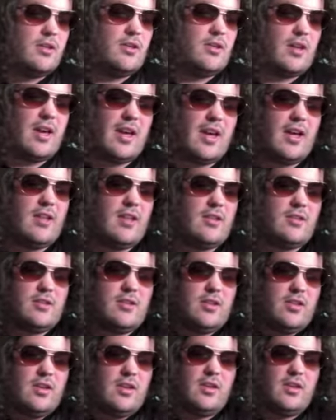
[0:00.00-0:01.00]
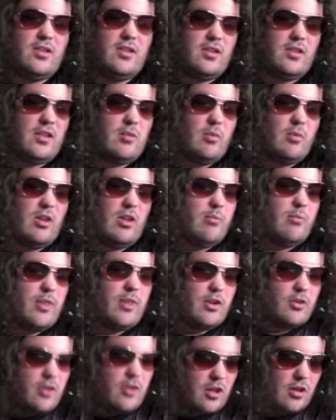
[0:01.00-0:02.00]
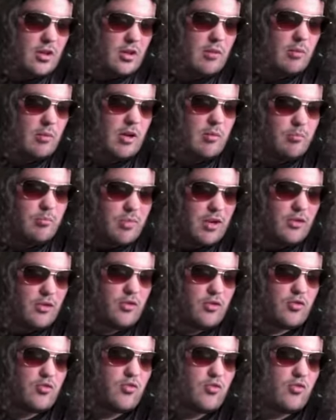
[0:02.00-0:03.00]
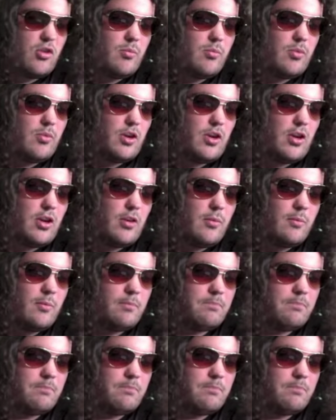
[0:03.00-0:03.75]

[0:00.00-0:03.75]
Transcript: and he thinks he's nothing but a big he's nothing but a big screw up. You know,